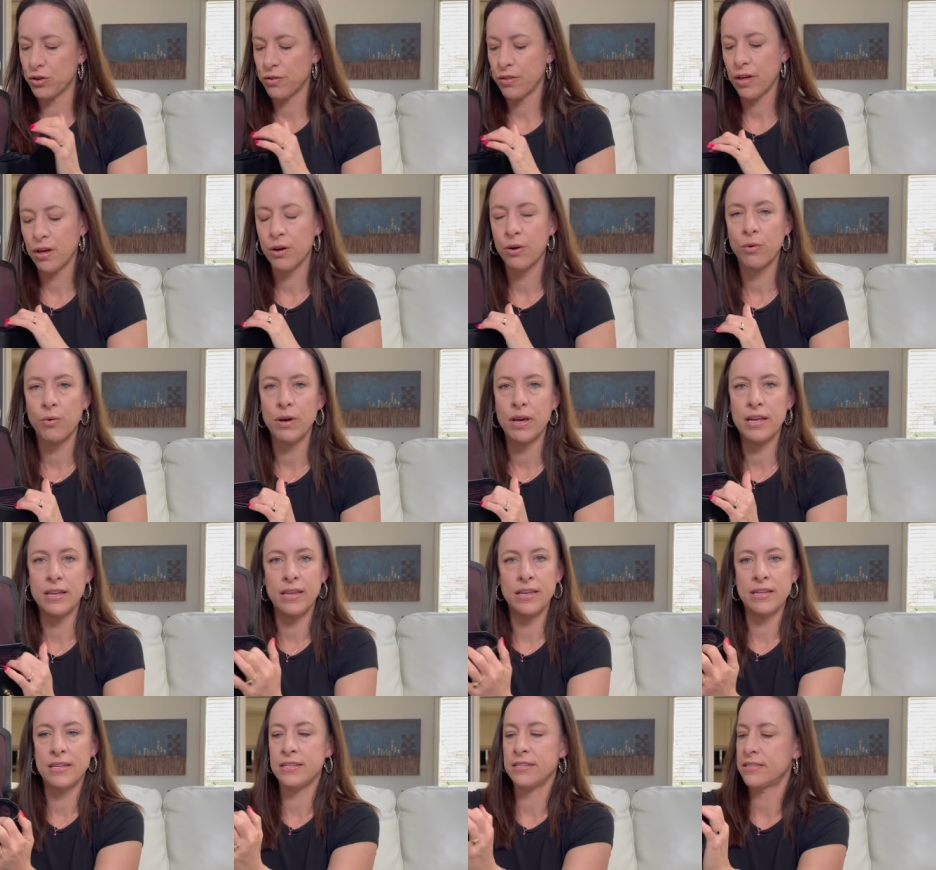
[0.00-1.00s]
though, it
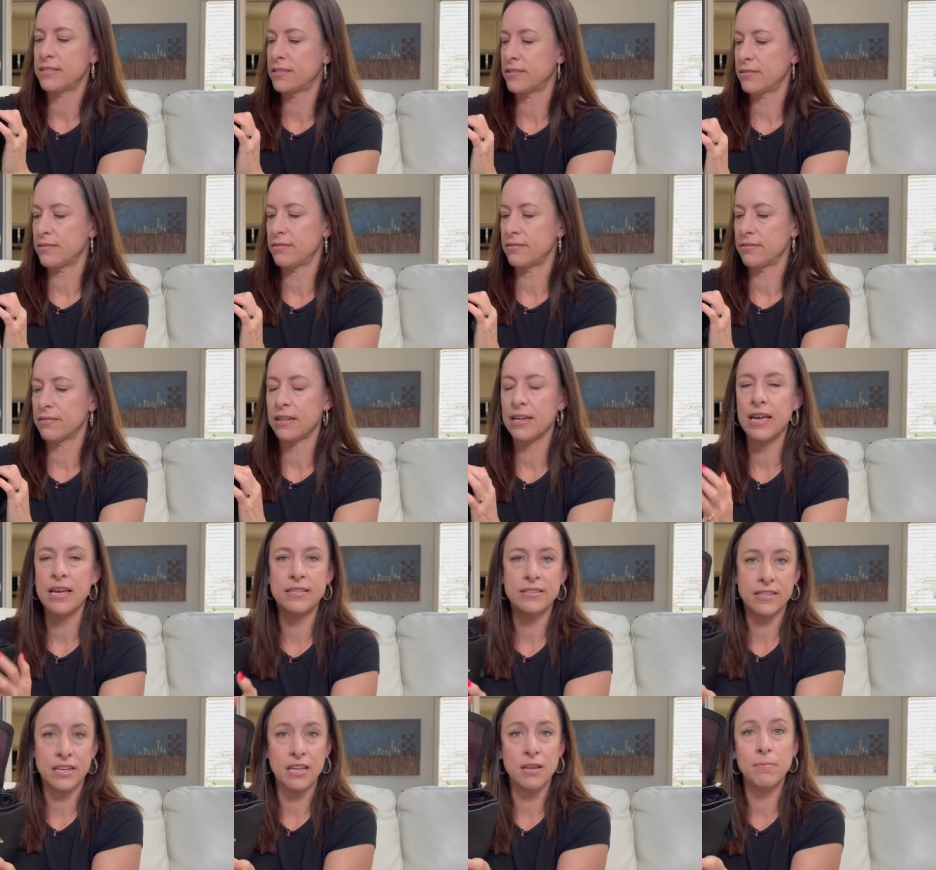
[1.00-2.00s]
is,
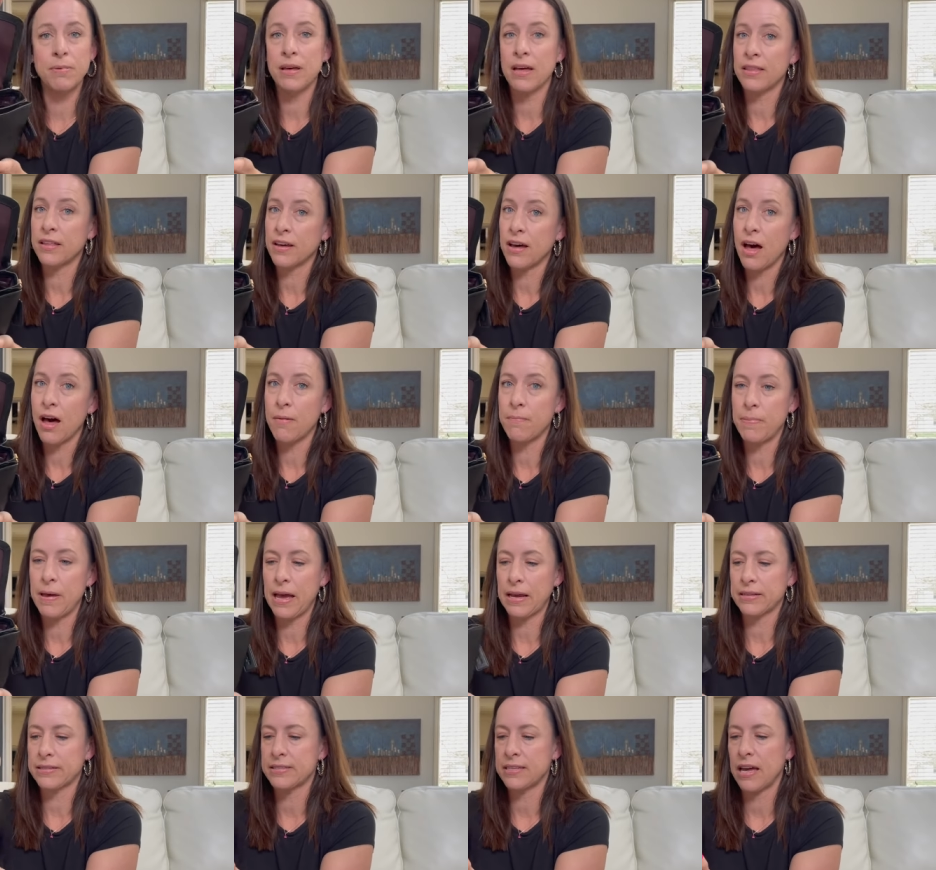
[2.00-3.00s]
it's gonna be on the
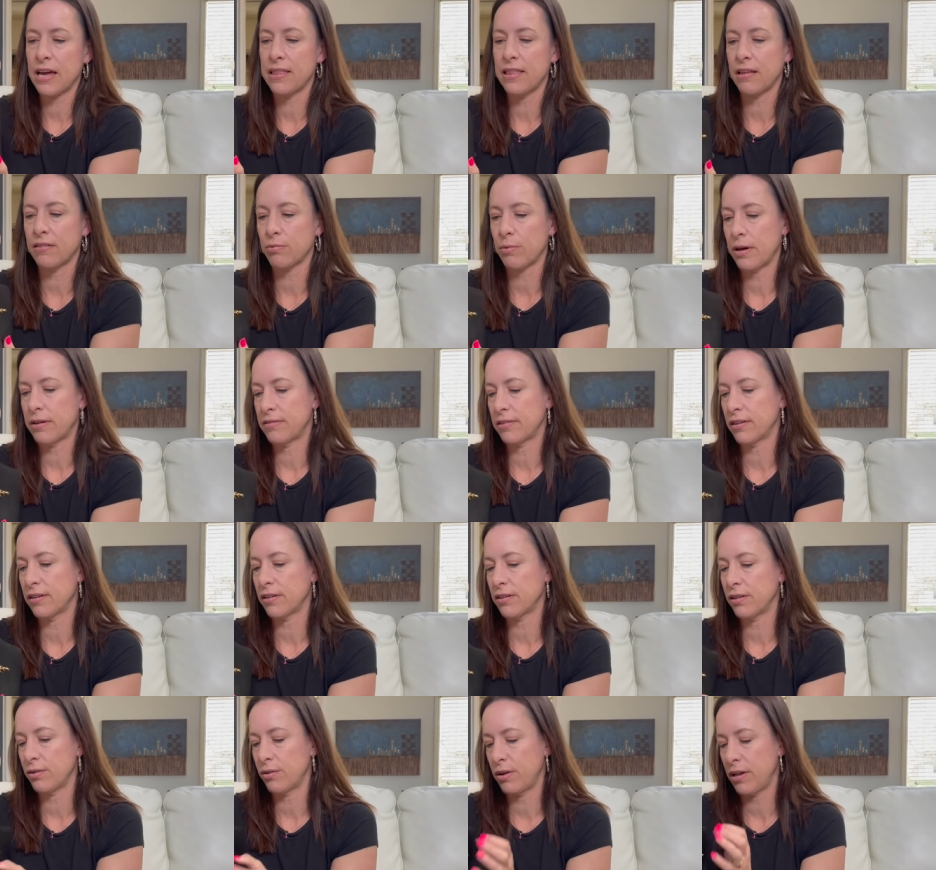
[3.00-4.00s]
compact side, that's why it's
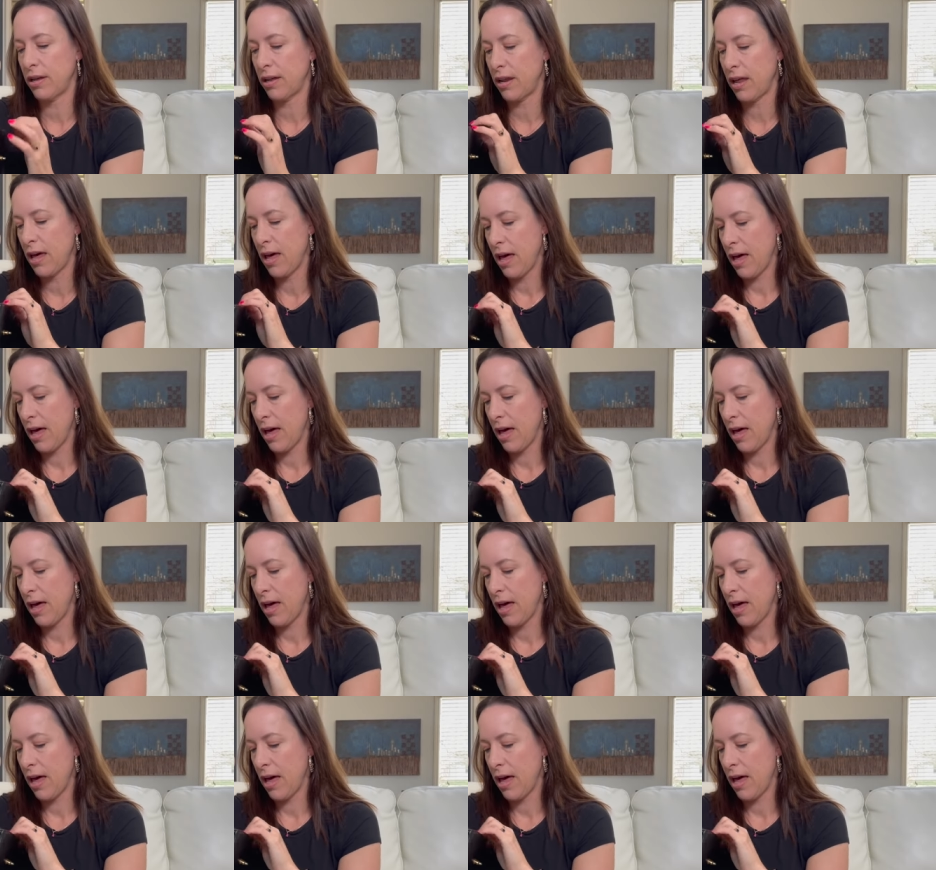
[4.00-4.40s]
included.